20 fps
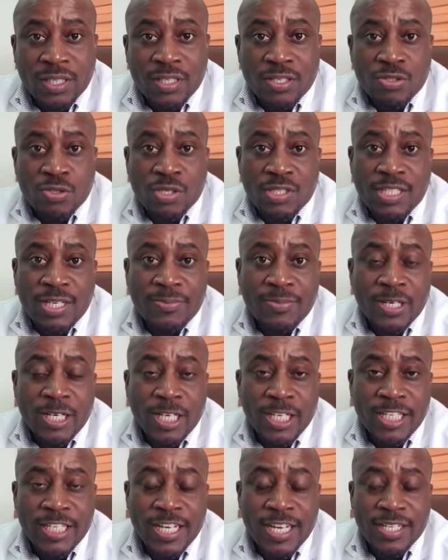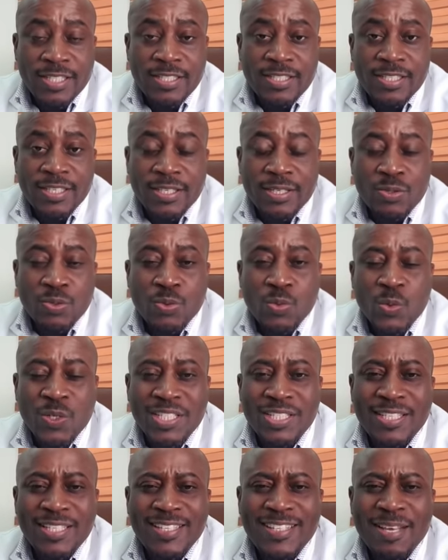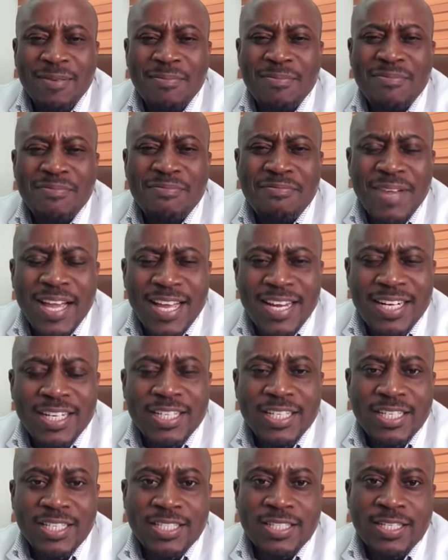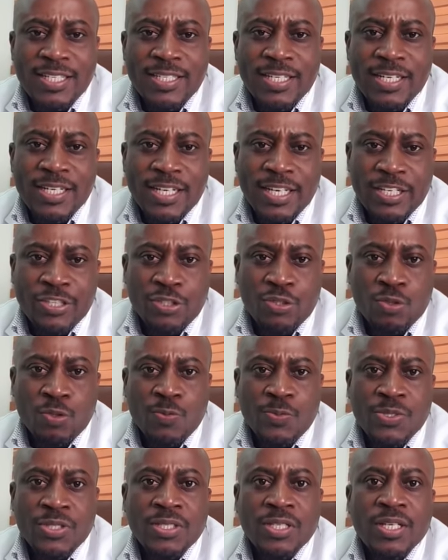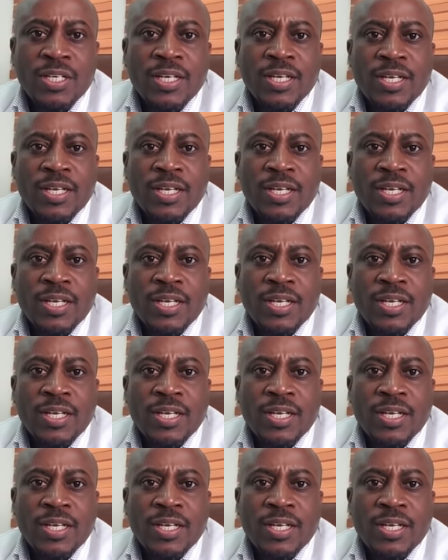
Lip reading: So some hernias, we see them mainly in certain age groups.